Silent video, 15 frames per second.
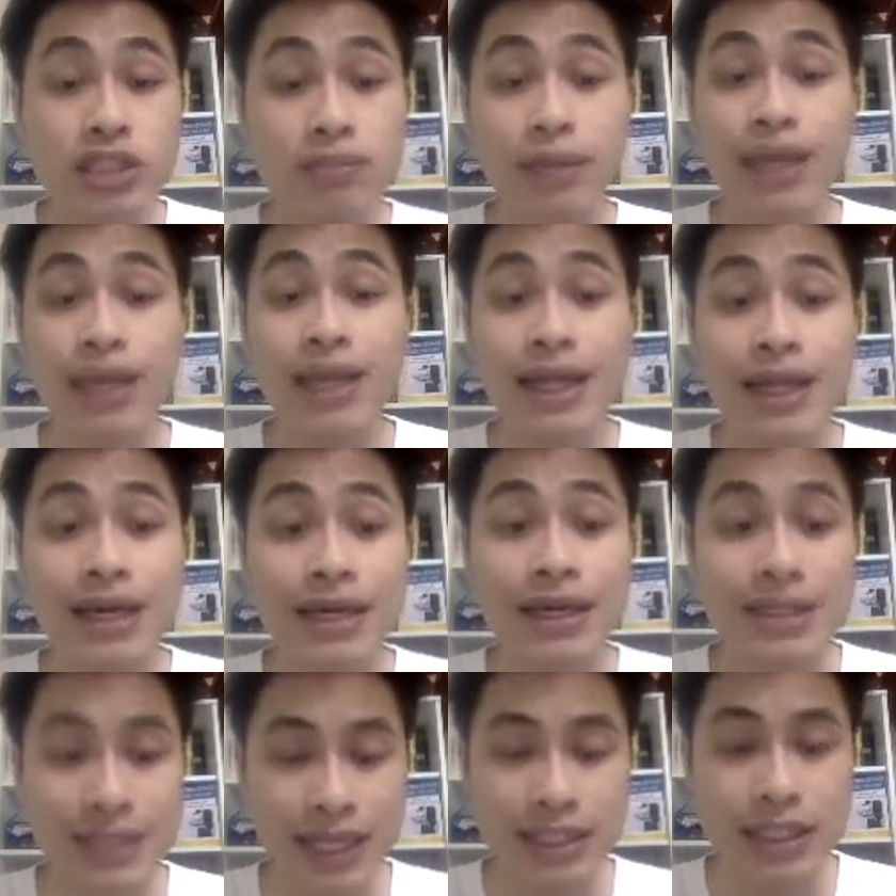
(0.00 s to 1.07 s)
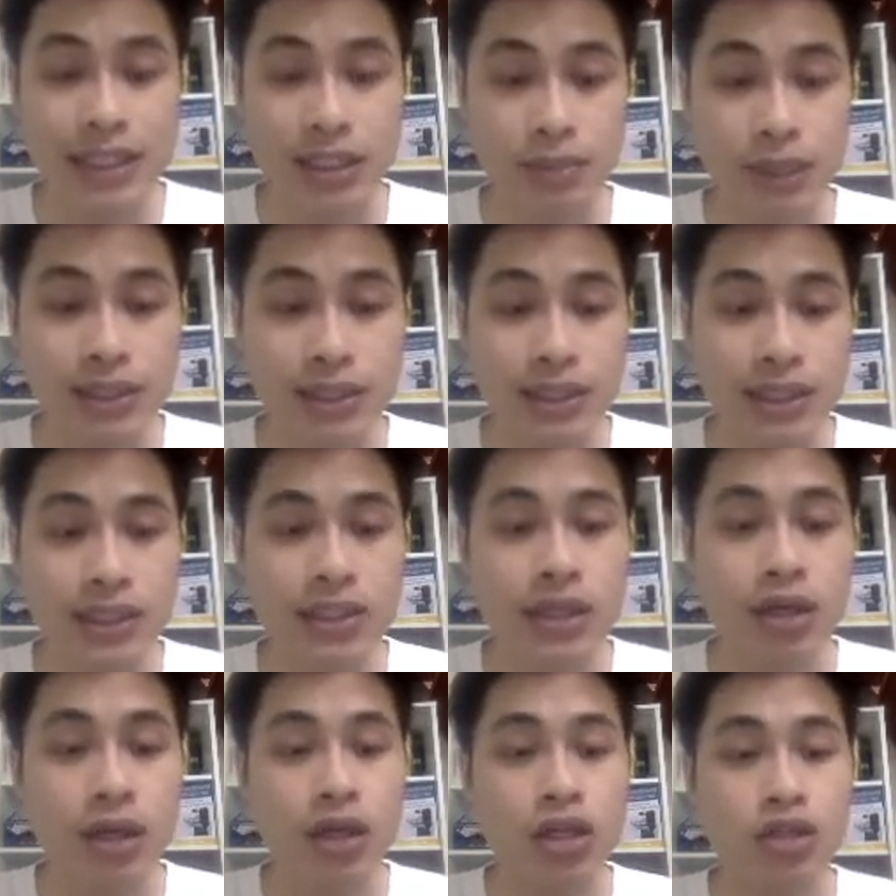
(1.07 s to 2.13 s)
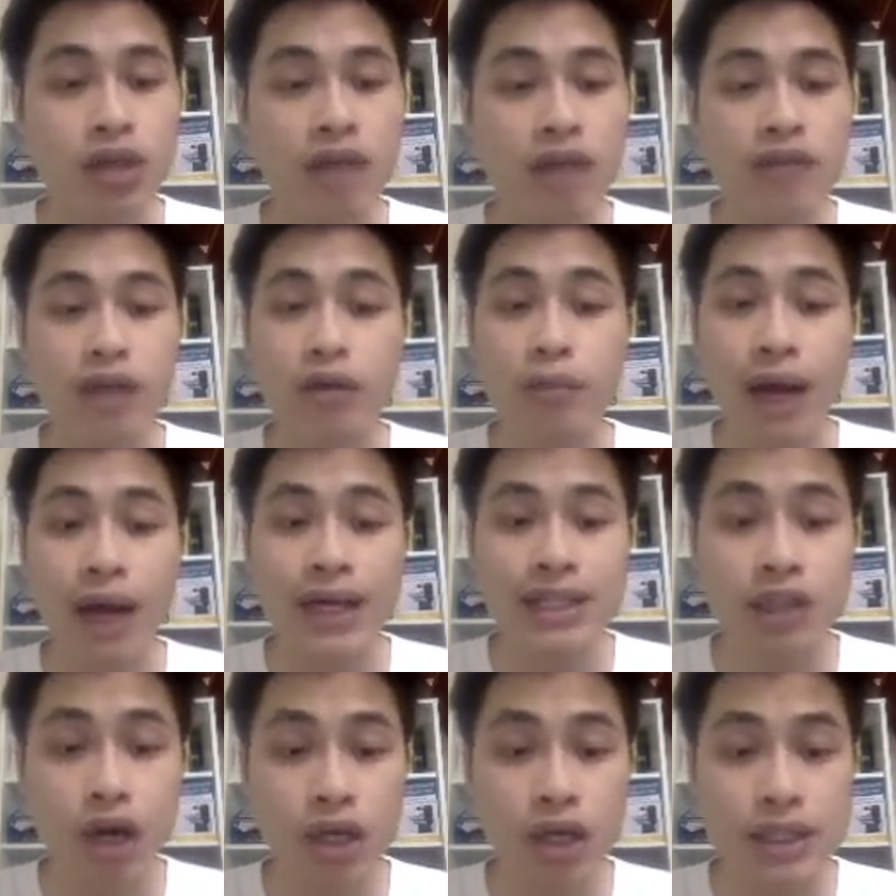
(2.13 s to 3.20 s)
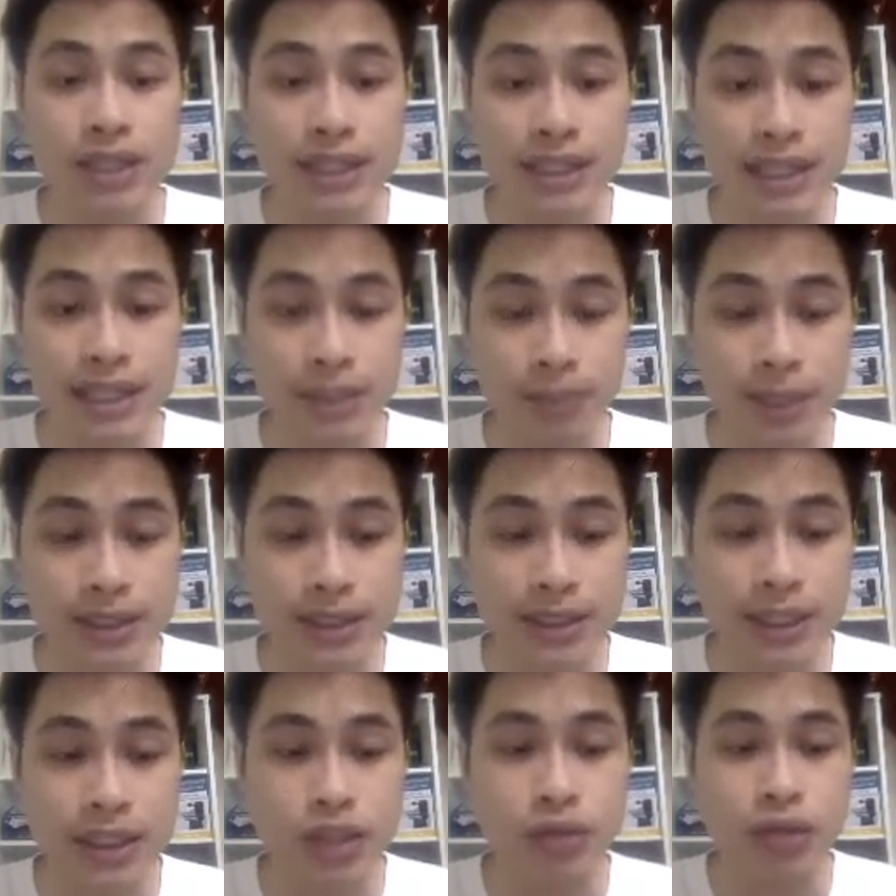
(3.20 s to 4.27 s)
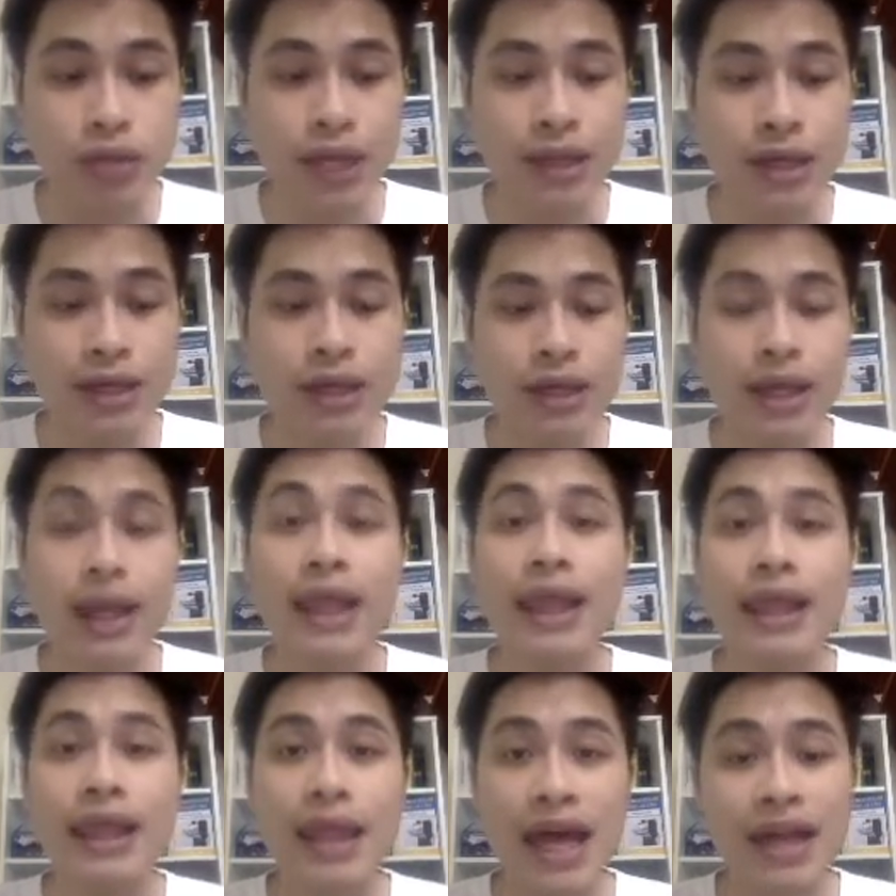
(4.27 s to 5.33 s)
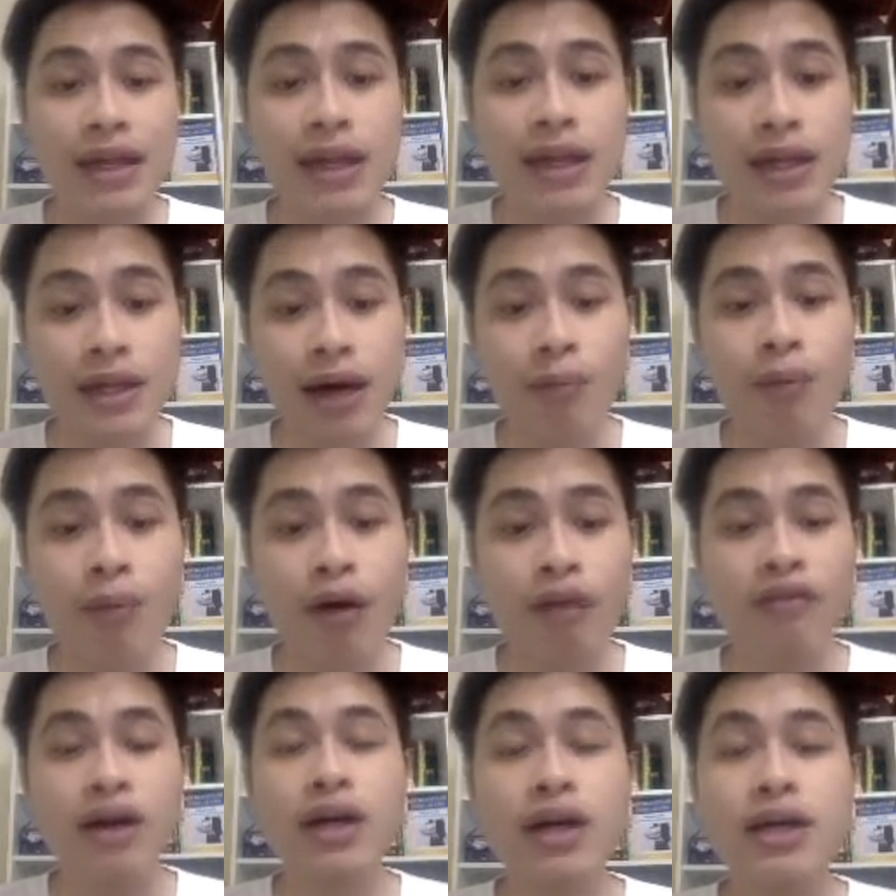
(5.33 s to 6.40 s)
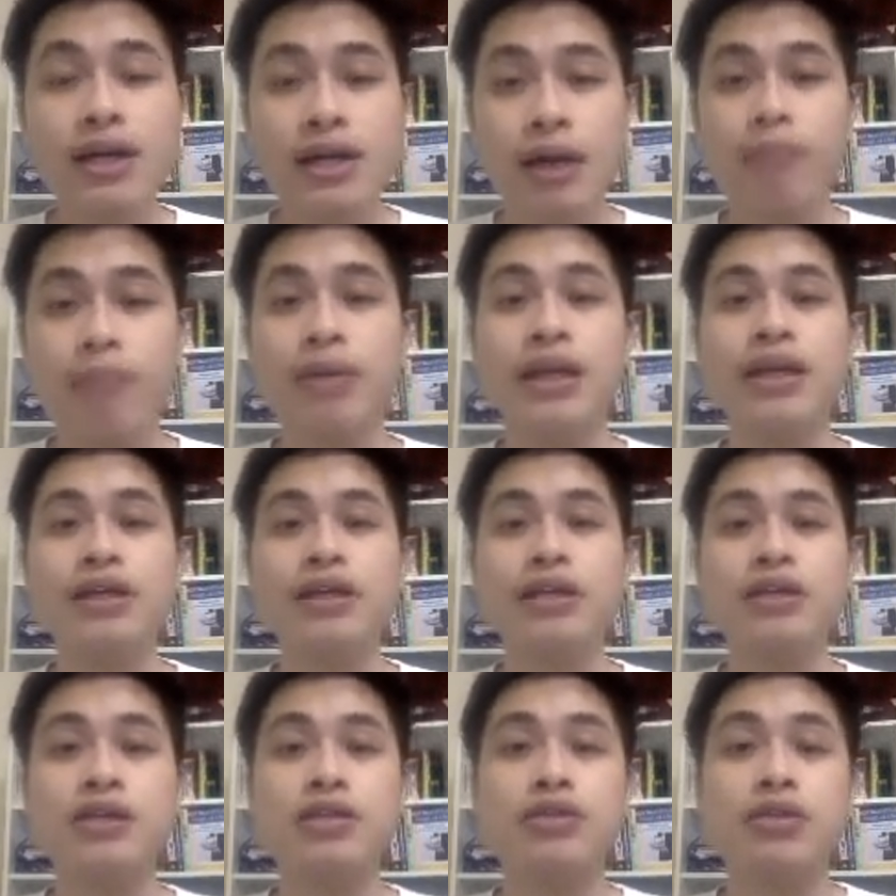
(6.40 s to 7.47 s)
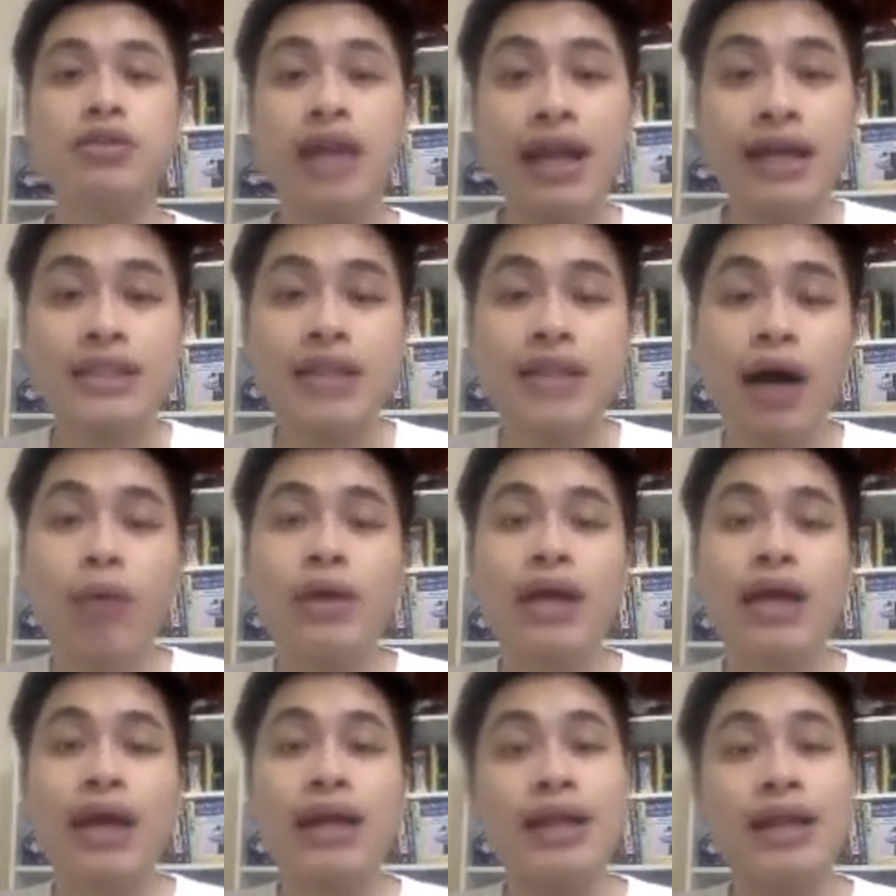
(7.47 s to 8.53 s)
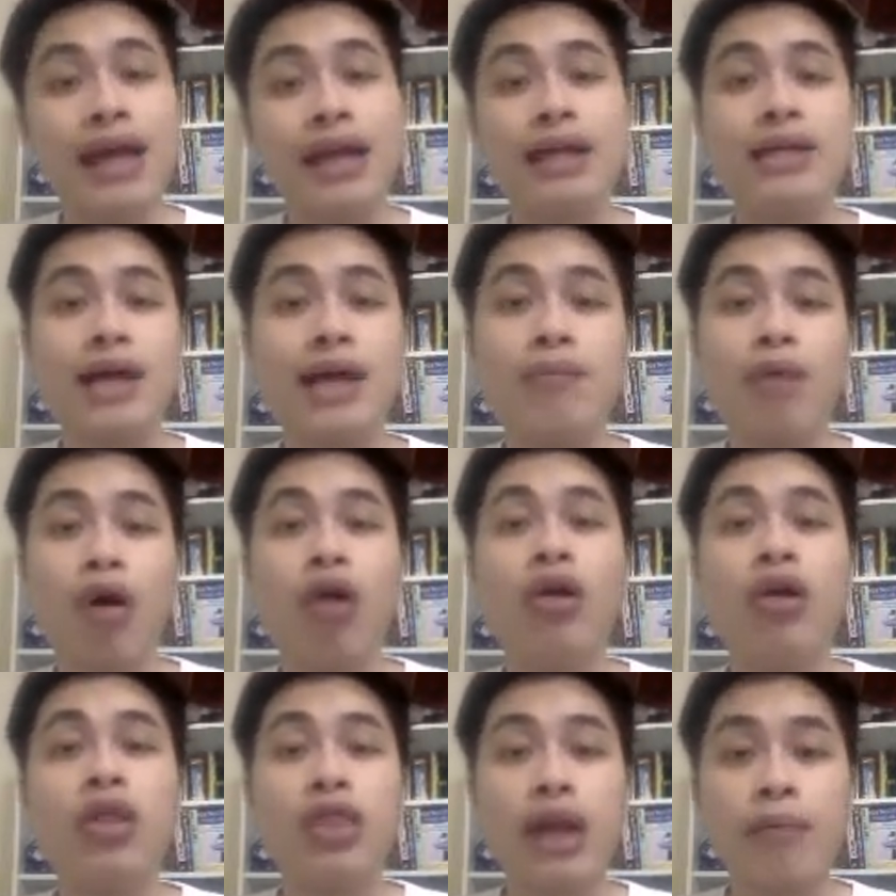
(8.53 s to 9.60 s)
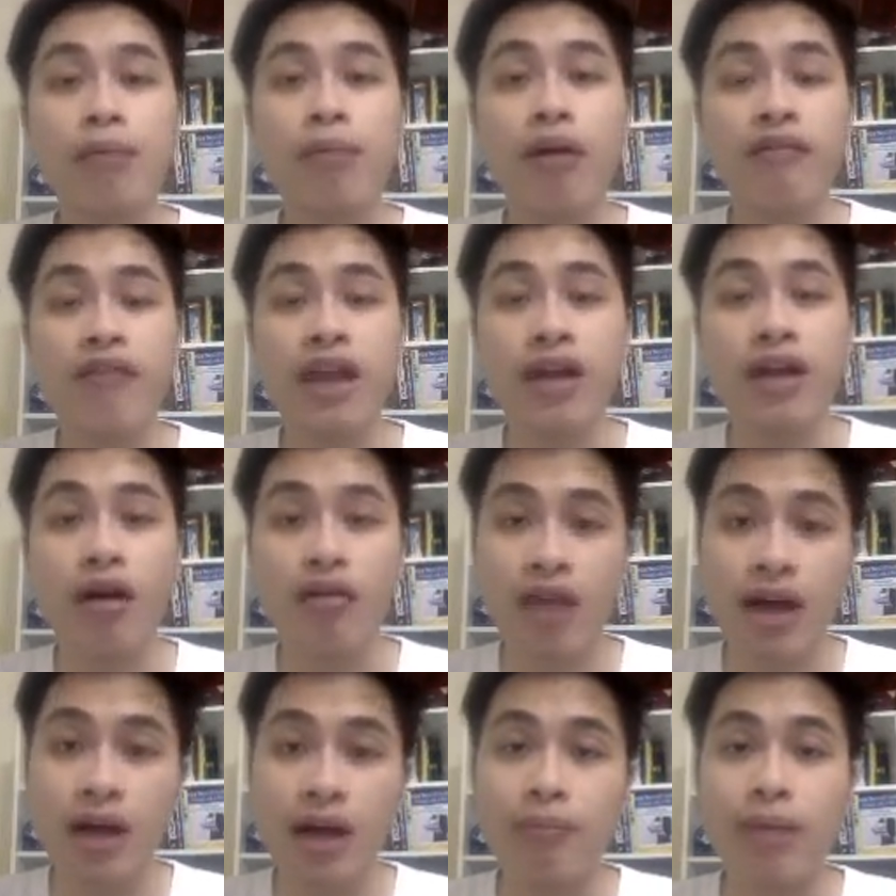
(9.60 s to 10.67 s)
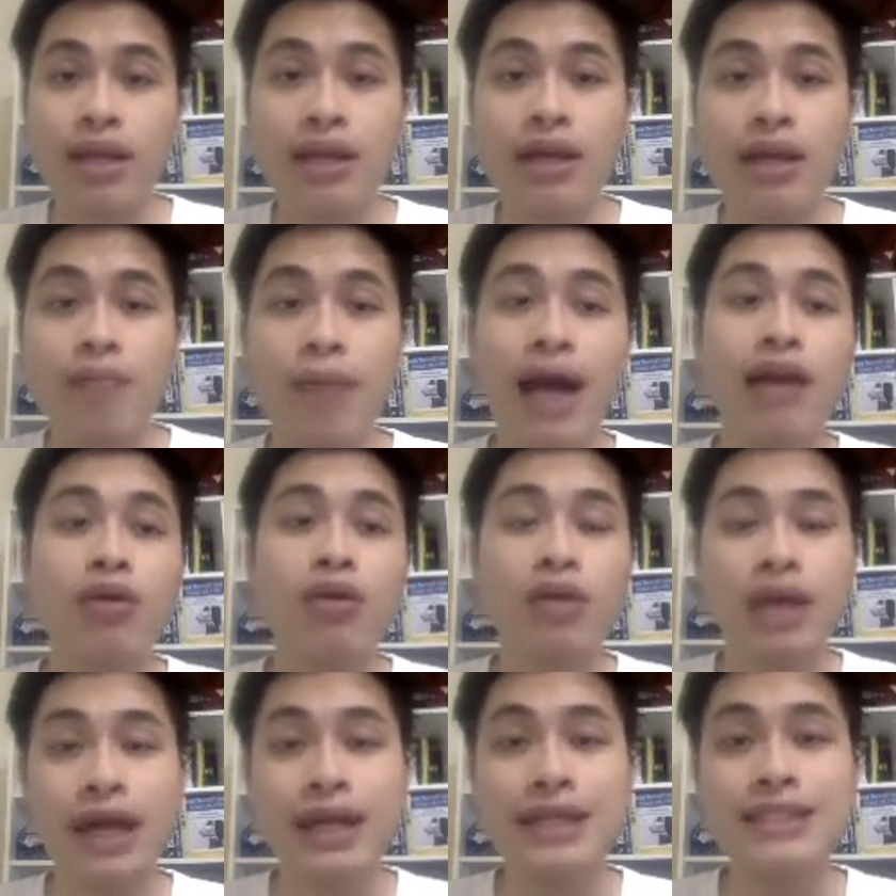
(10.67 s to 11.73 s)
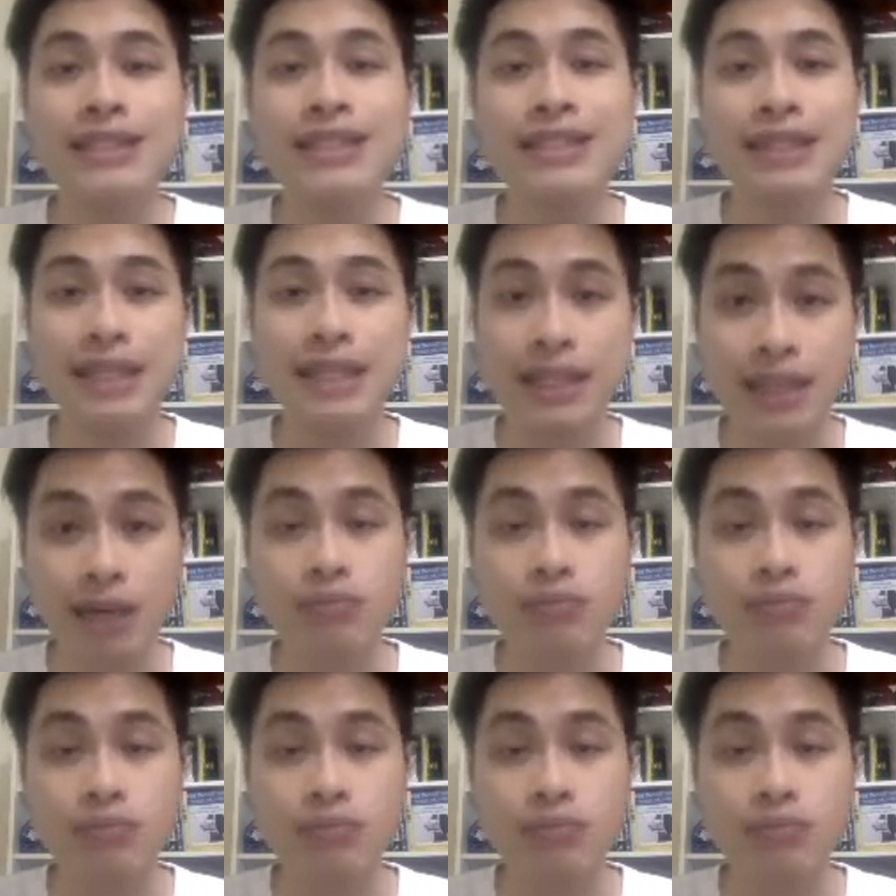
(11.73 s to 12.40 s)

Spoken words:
mainly the tax expenses. So after you minus all the tax expenses, you get the net income of a company. So that is how we get the net income or net profit of a company by looking at this income